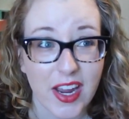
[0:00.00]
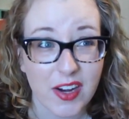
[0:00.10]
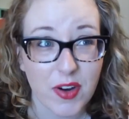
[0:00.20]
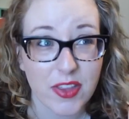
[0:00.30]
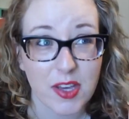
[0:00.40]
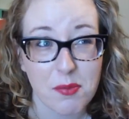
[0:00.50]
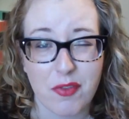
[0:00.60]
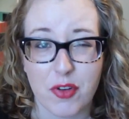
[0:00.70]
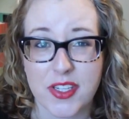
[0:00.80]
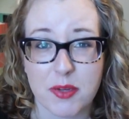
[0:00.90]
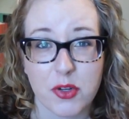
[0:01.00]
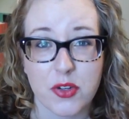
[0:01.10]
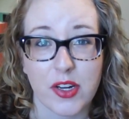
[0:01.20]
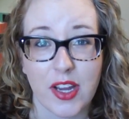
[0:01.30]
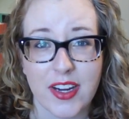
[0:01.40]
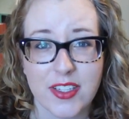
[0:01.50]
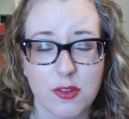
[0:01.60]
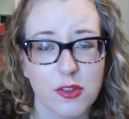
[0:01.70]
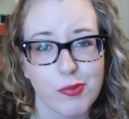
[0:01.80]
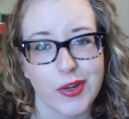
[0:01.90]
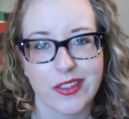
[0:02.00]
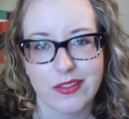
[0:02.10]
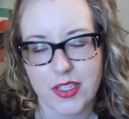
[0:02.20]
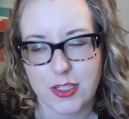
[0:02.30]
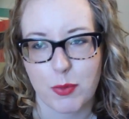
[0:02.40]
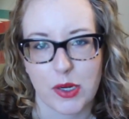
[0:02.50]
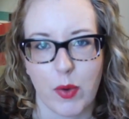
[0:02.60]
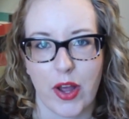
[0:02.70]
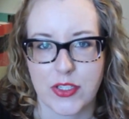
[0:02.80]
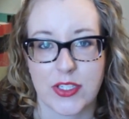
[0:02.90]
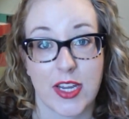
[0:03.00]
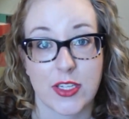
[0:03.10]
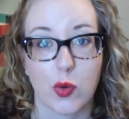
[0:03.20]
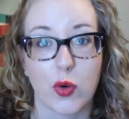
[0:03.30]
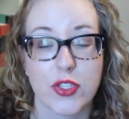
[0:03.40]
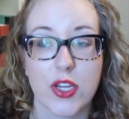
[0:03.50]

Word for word: I read them every summer during high school, but it's been a while since high school.